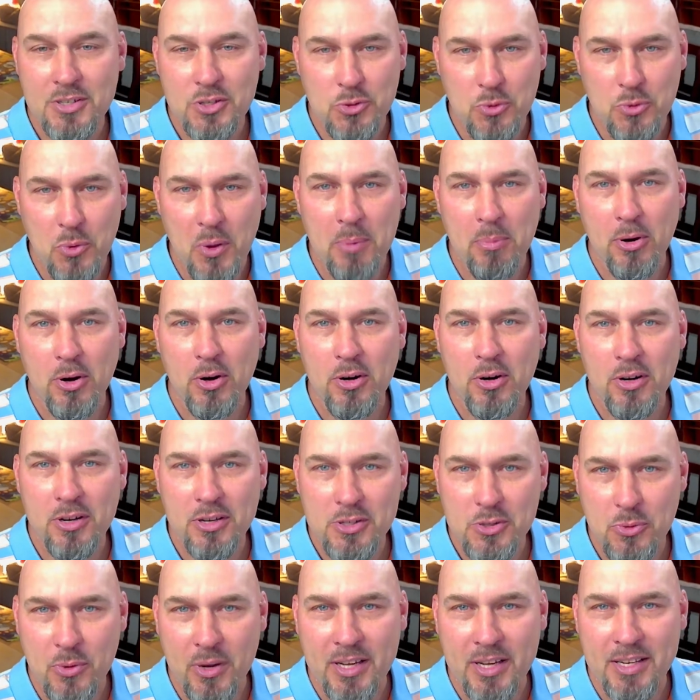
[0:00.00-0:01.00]

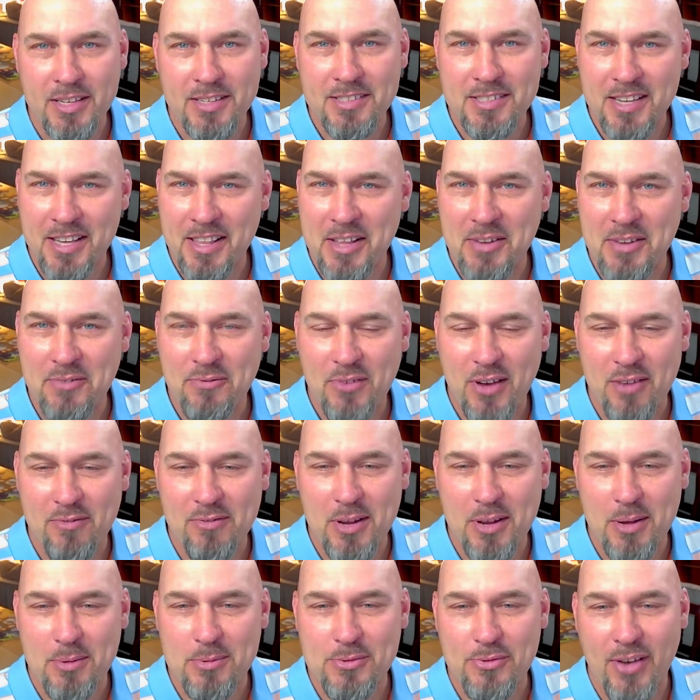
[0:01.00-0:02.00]
Say that 5
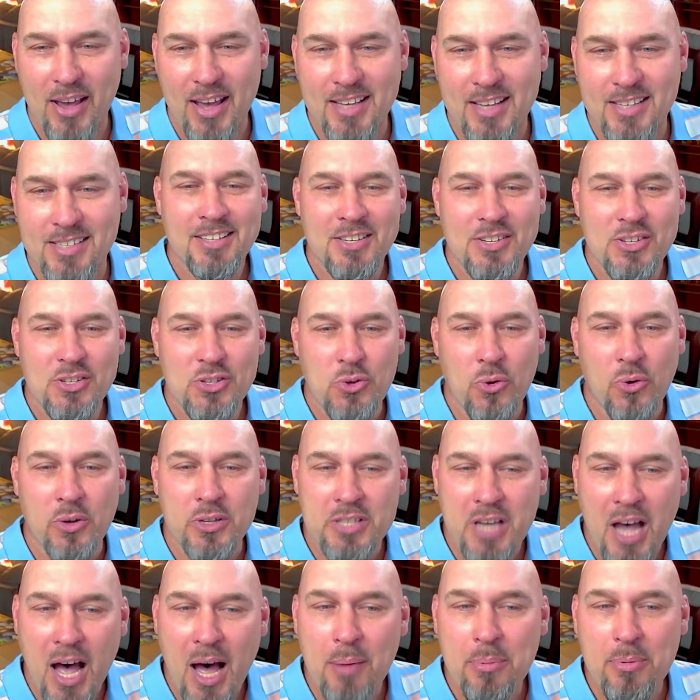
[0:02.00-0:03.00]
times fast. So on
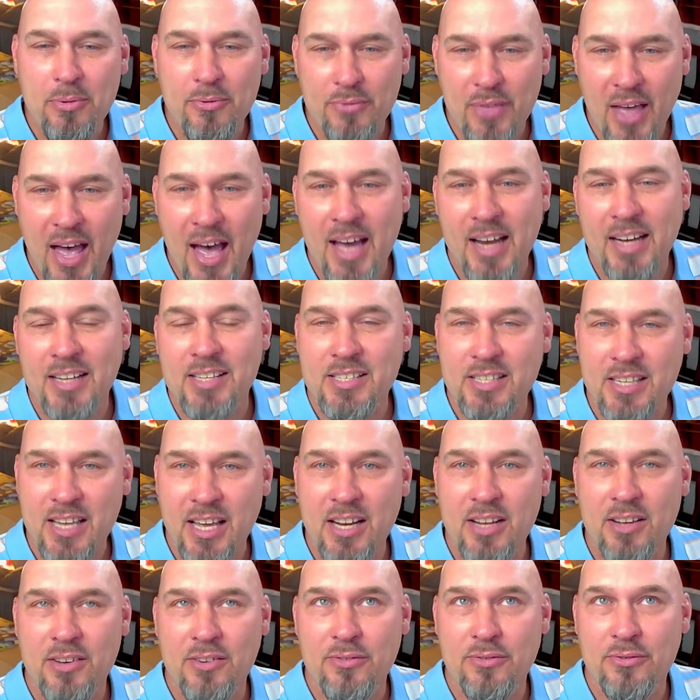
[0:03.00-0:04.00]
top of that, instead
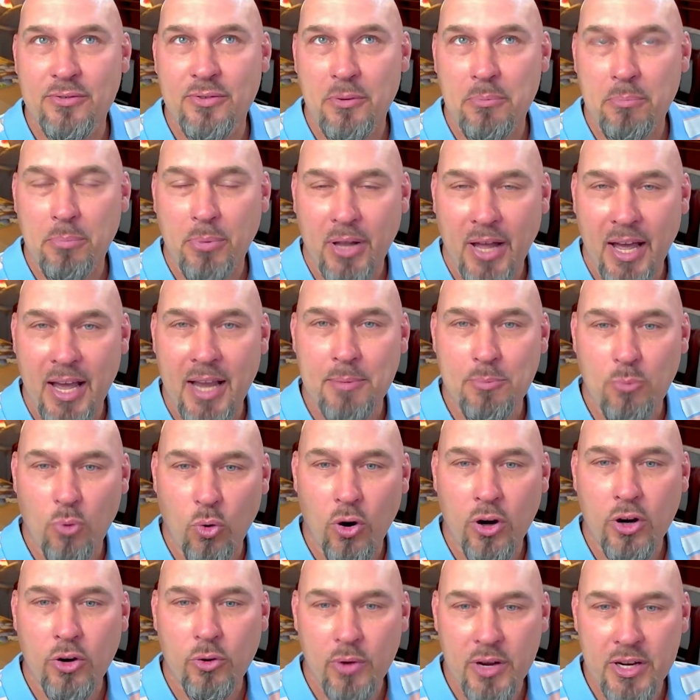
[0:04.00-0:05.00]
of playing more
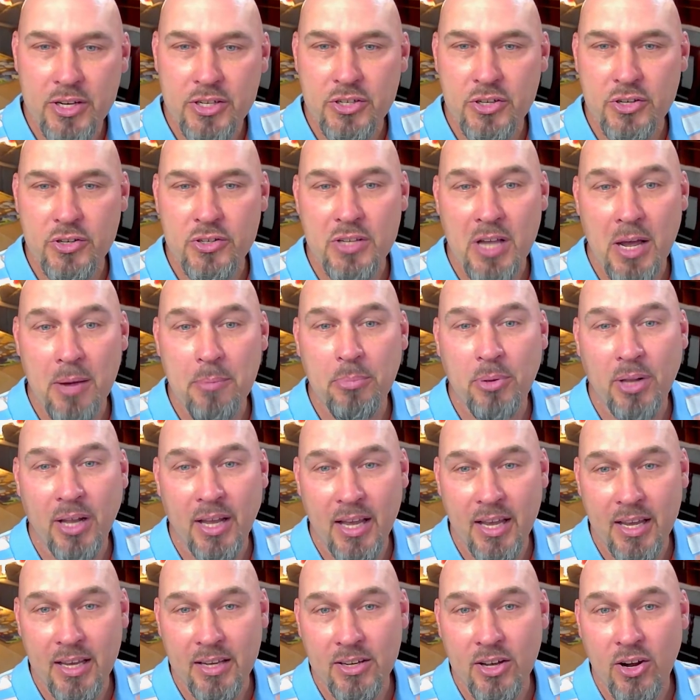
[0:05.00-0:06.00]
creatures, I'm
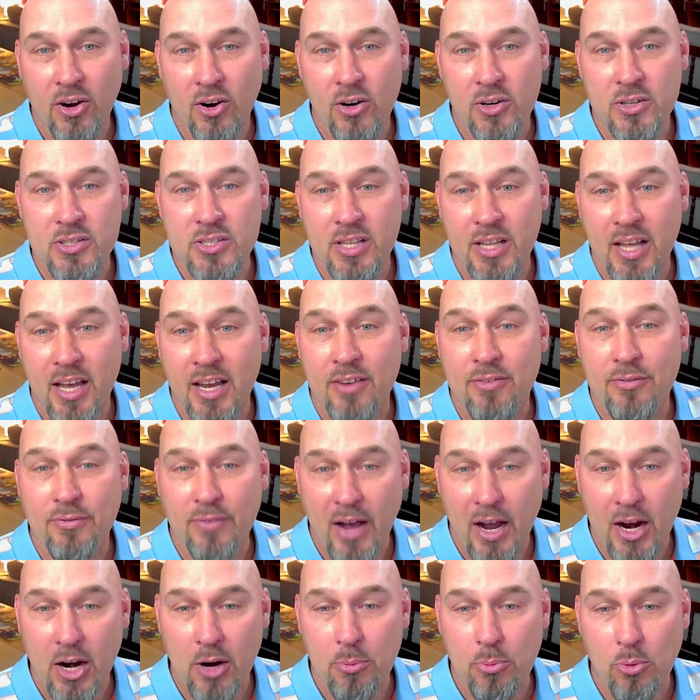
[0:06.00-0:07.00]
playing cards like
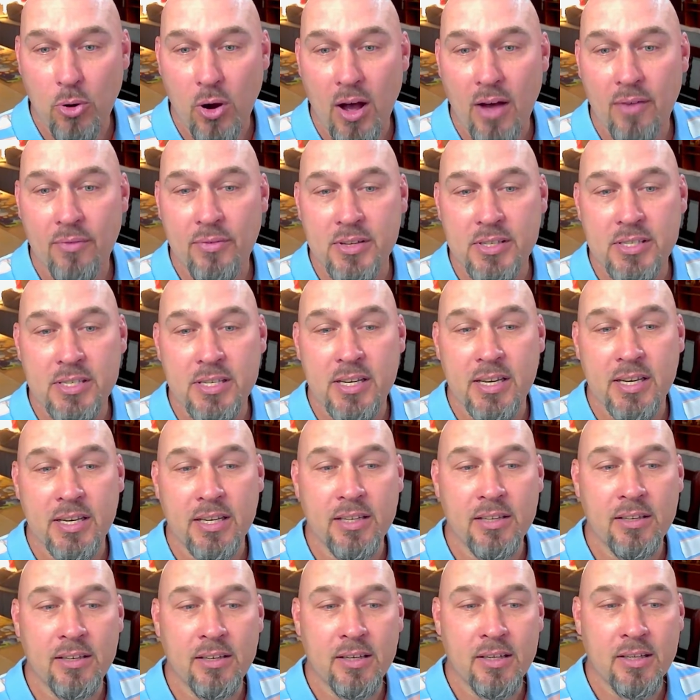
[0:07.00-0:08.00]
Fire
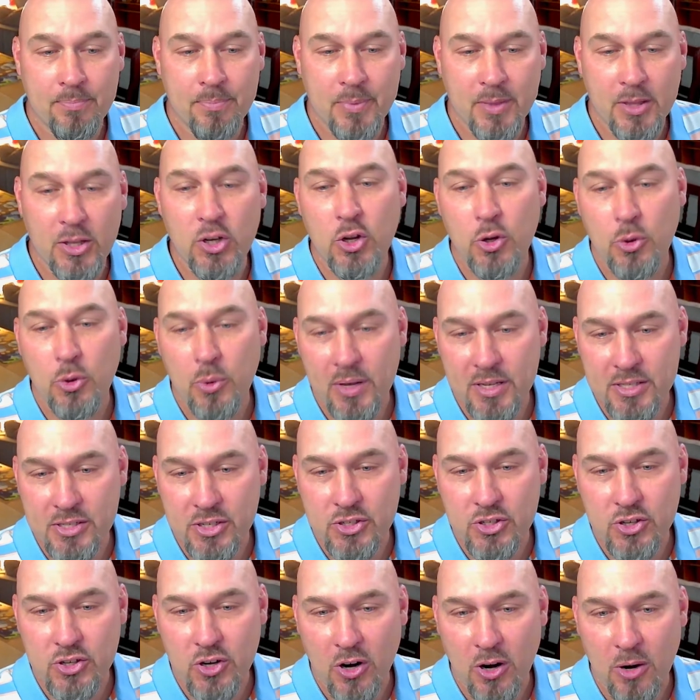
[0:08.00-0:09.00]
Prophecy, the new Izzet
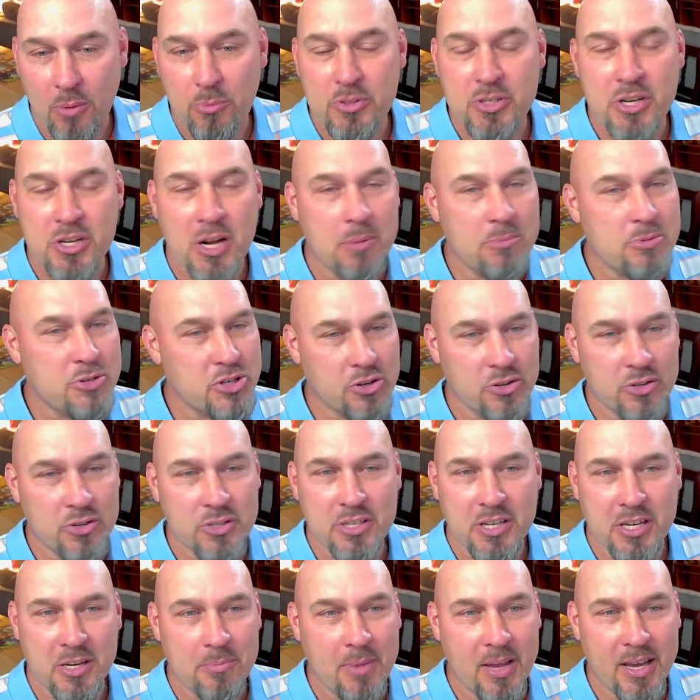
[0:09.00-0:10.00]
Charm, which I'm sure is
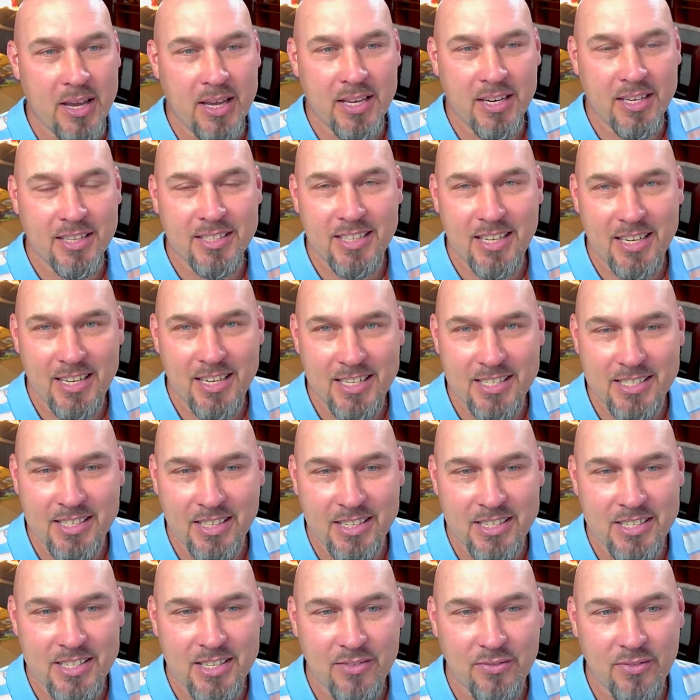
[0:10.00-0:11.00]
going to make it into his
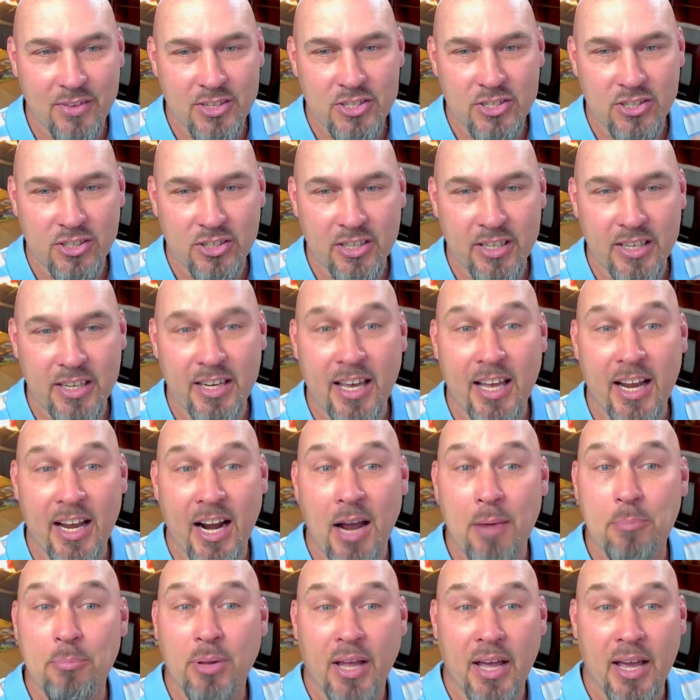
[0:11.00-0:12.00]
list eventually, and I'm
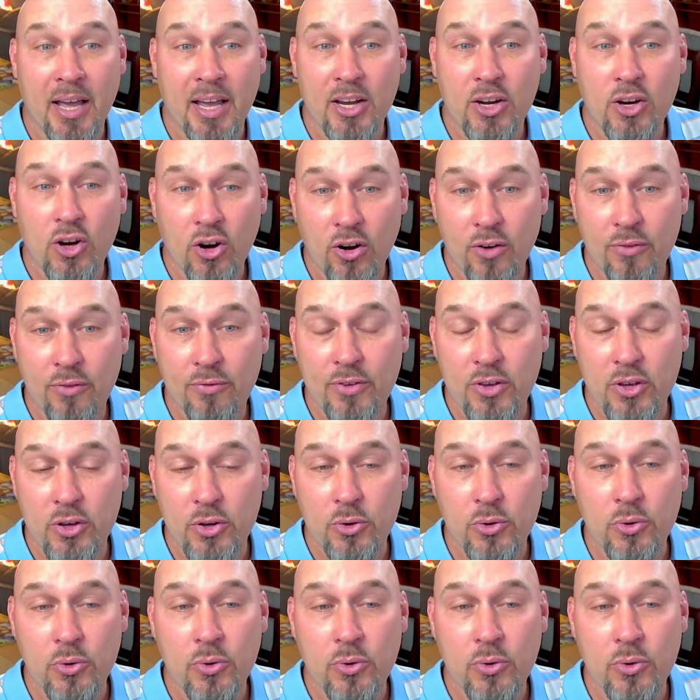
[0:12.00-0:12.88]
playing Curfew